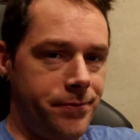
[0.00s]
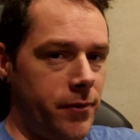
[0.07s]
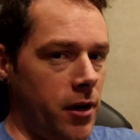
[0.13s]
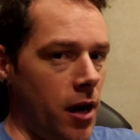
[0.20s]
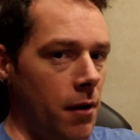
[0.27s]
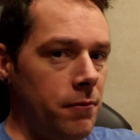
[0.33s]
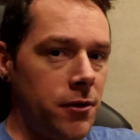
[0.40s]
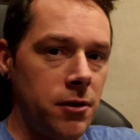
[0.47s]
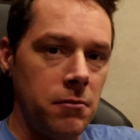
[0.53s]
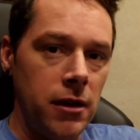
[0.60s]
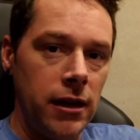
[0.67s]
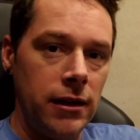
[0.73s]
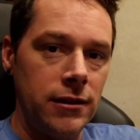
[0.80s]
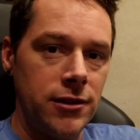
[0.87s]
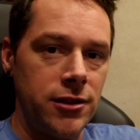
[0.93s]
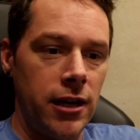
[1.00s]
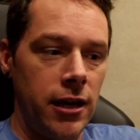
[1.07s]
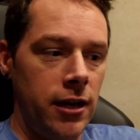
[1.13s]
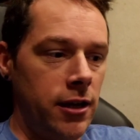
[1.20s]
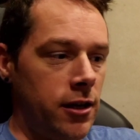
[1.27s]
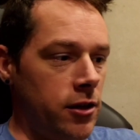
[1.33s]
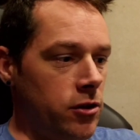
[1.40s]
come to me and
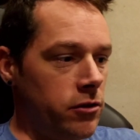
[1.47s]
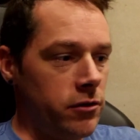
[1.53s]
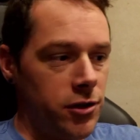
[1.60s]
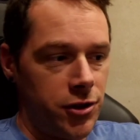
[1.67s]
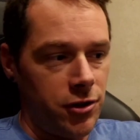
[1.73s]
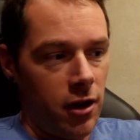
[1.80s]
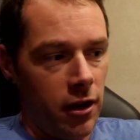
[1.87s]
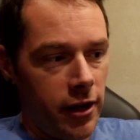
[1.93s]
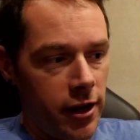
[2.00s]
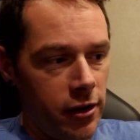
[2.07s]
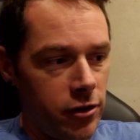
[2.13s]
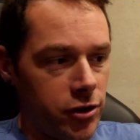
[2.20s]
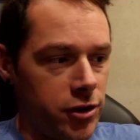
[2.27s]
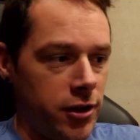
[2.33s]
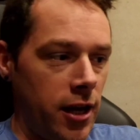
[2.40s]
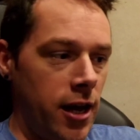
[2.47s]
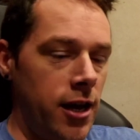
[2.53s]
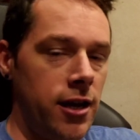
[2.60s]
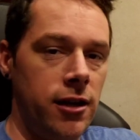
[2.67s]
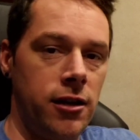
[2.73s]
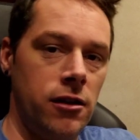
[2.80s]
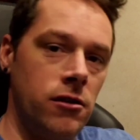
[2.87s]
say, can you install
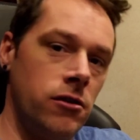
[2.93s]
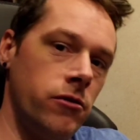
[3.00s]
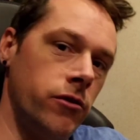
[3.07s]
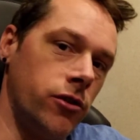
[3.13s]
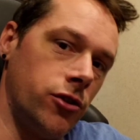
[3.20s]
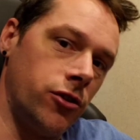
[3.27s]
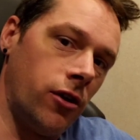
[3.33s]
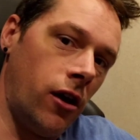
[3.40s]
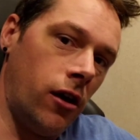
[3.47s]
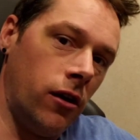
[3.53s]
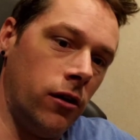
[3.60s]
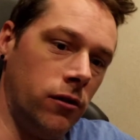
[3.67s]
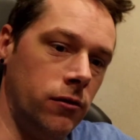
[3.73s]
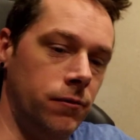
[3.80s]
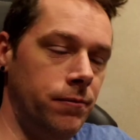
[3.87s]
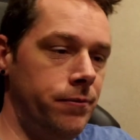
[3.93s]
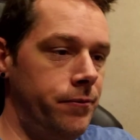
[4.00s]
Interstate? Can you install